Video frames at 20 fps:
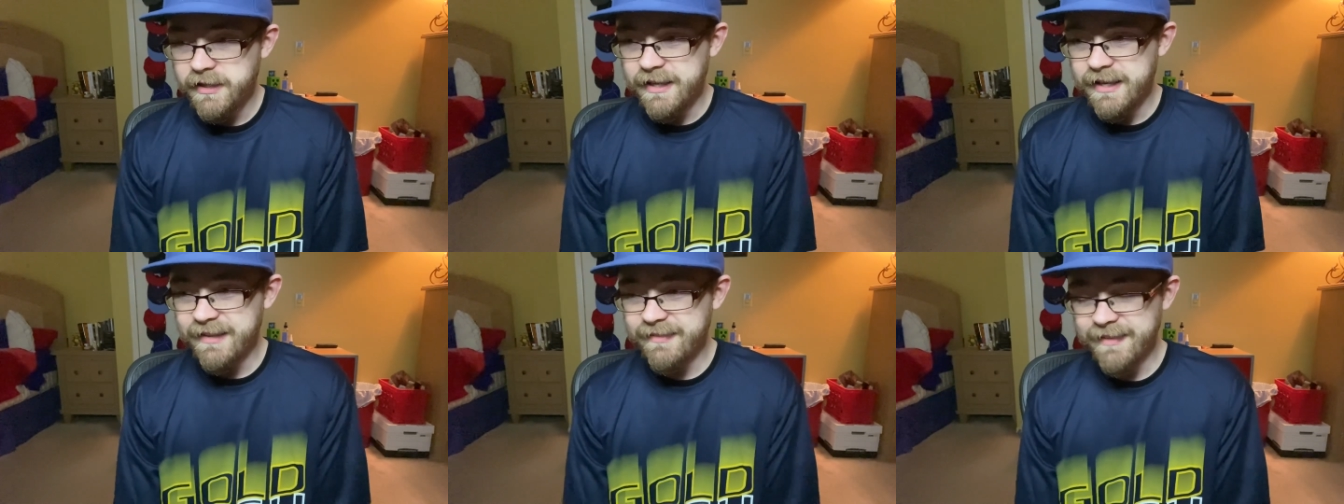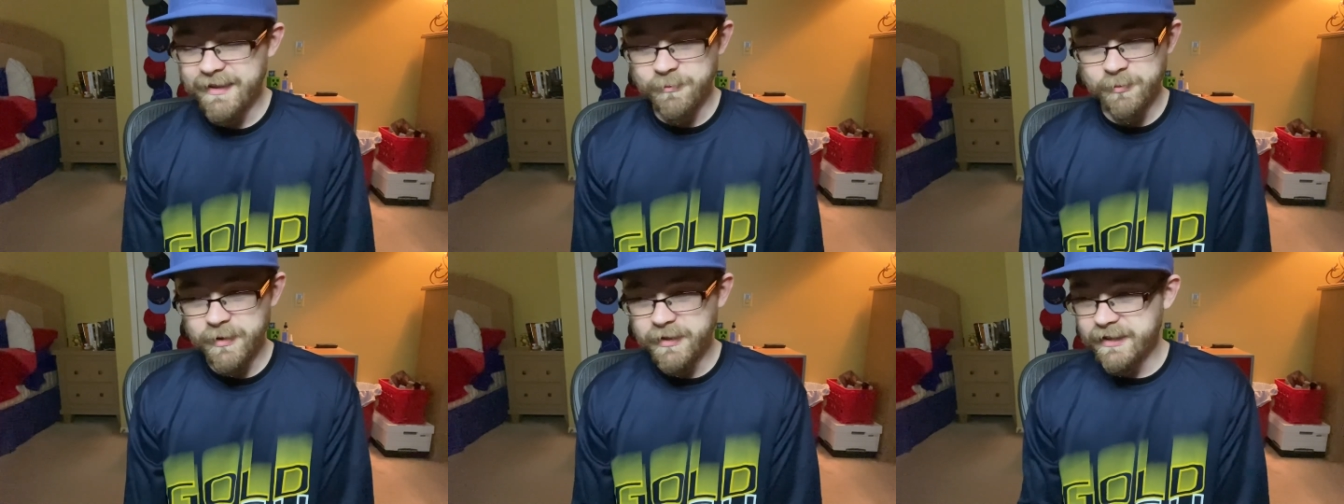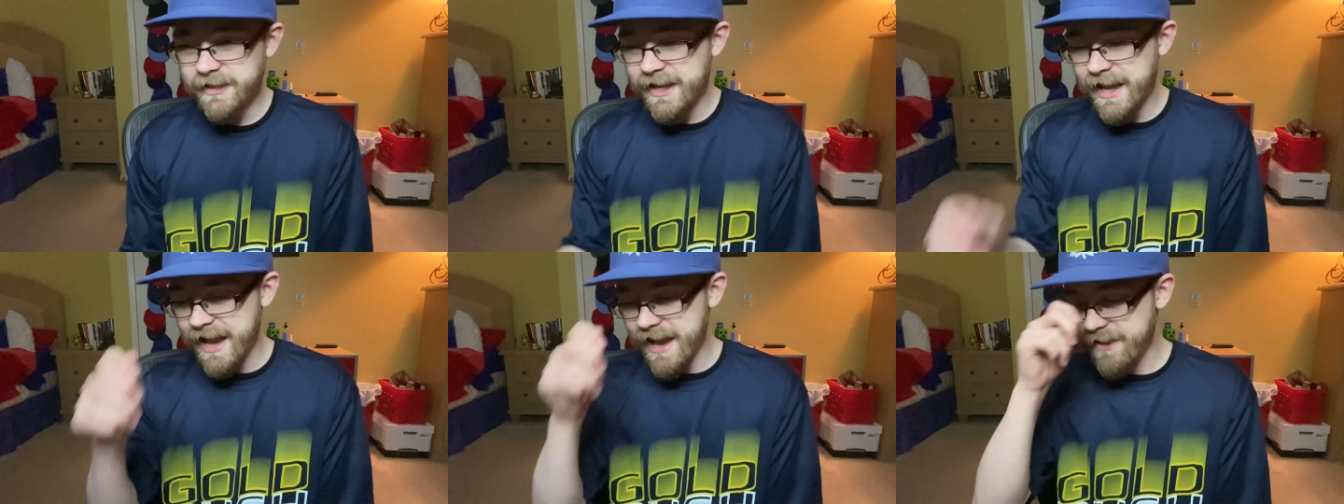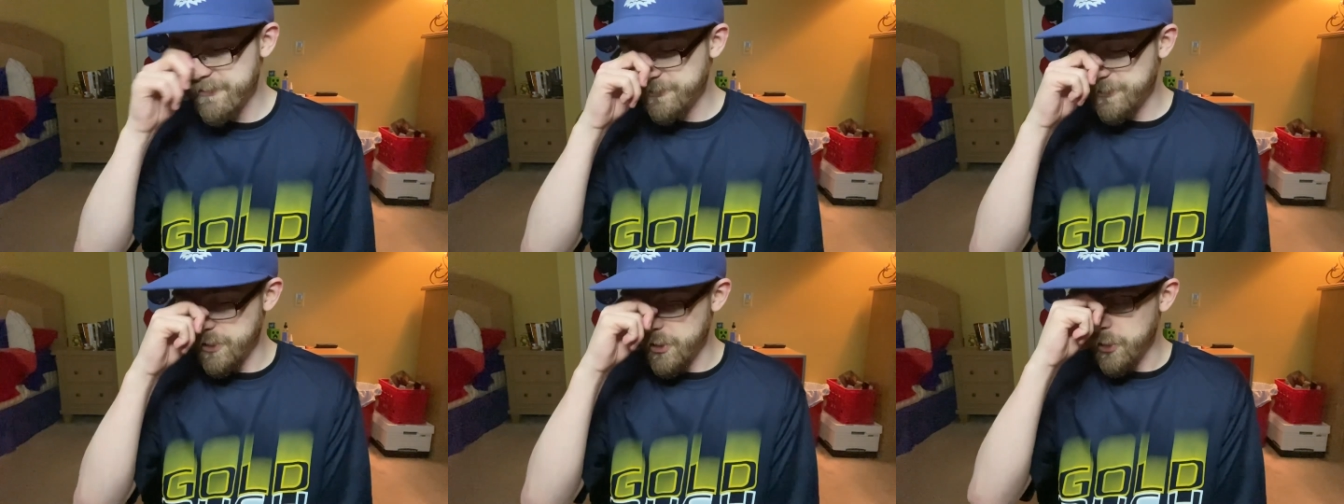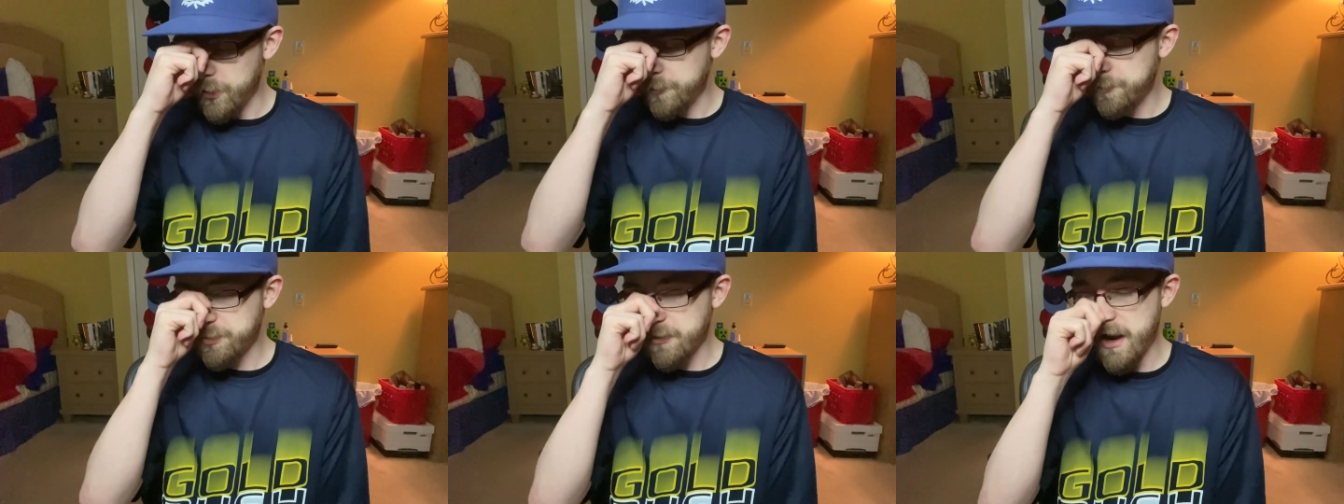and they really have
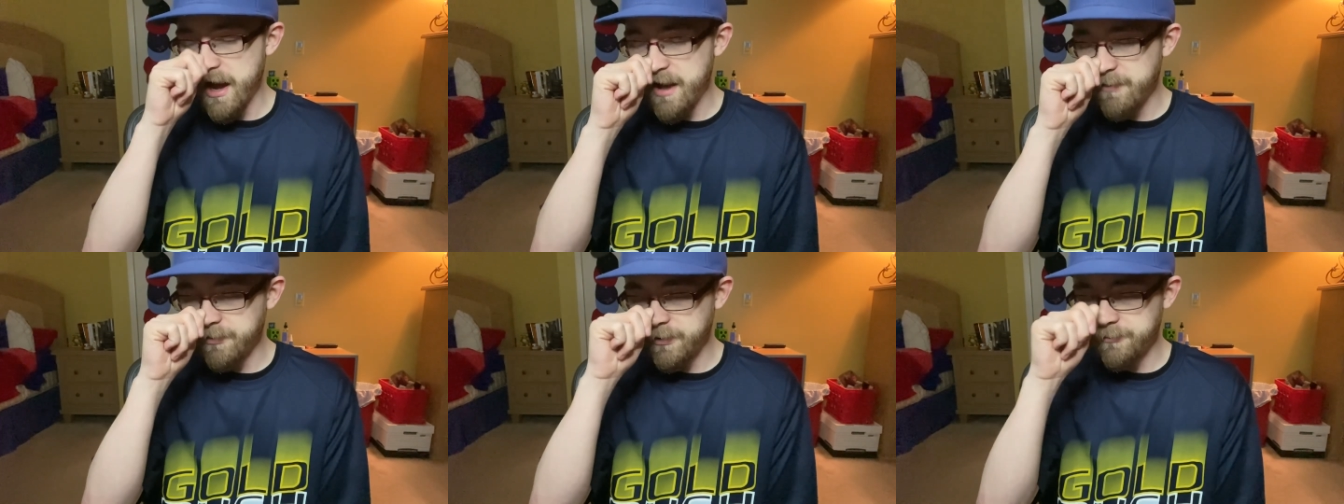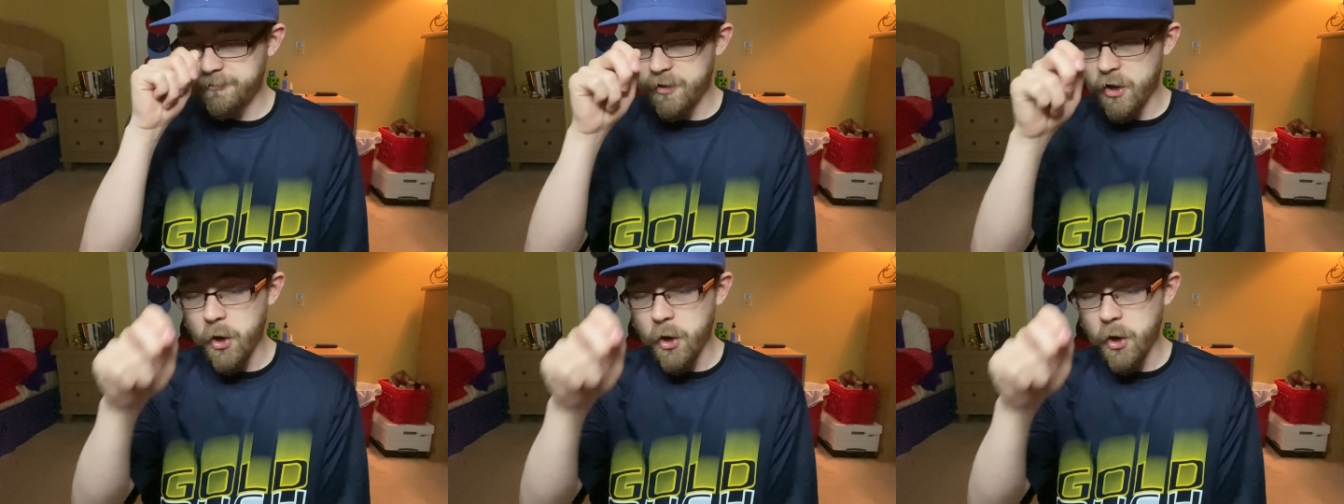no problem,